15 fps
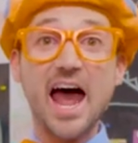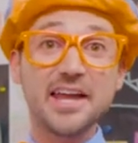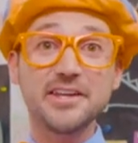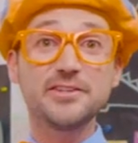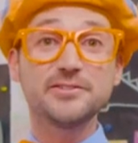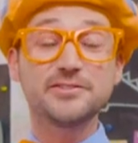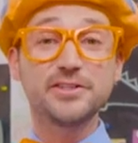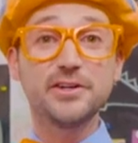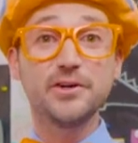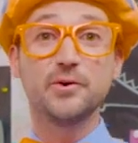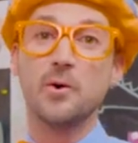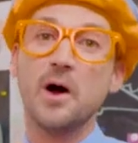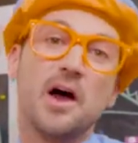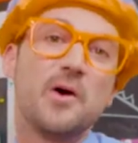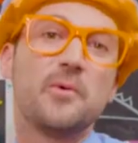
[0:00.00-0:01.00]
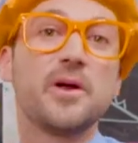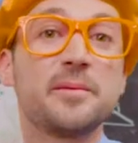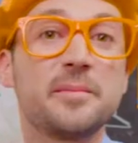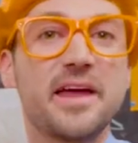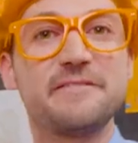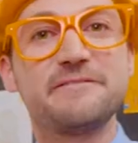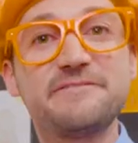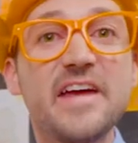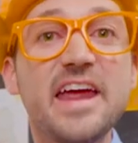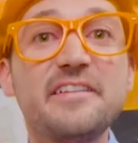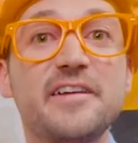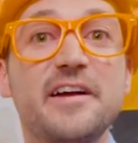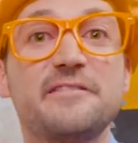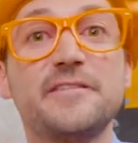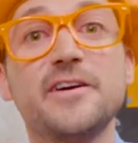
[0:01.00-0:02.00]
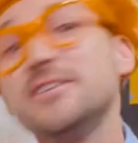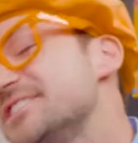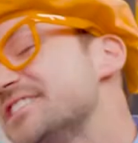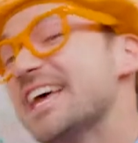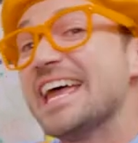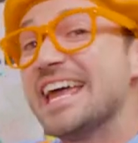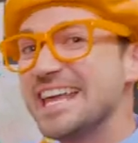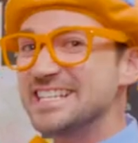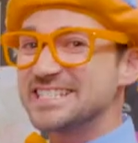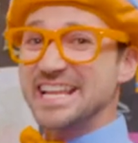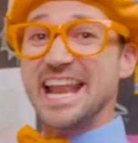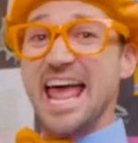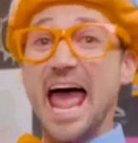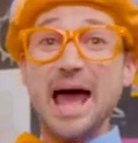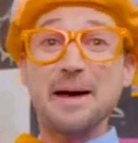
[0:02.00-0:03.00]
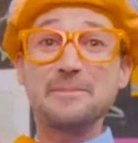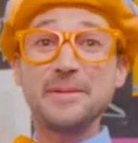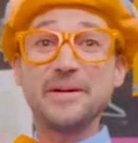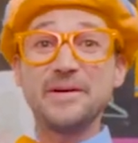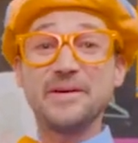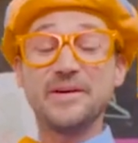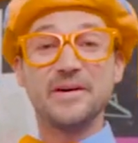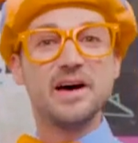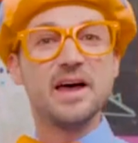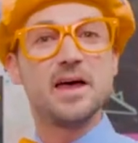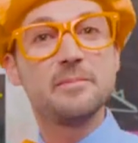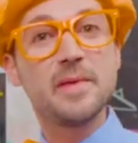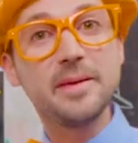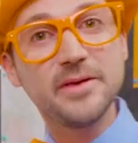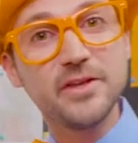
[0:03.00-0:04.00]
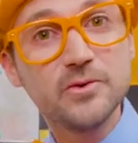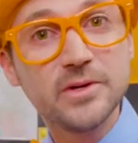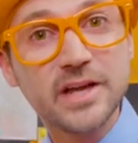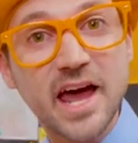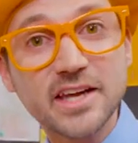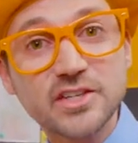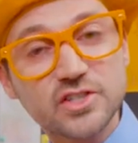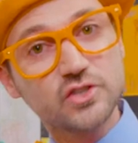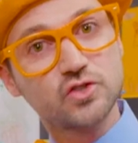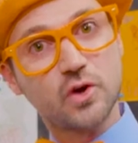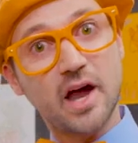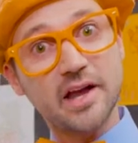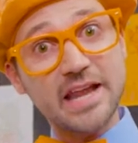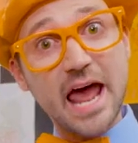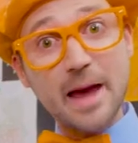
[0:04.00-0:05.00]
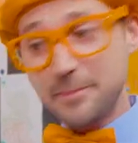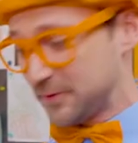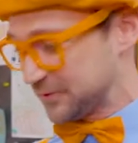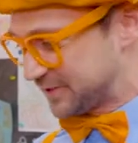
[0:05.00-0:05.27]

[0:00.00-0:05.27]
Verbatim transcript: I do too. One of my favorite fruits is an apple. Maybe you and I should draw an apple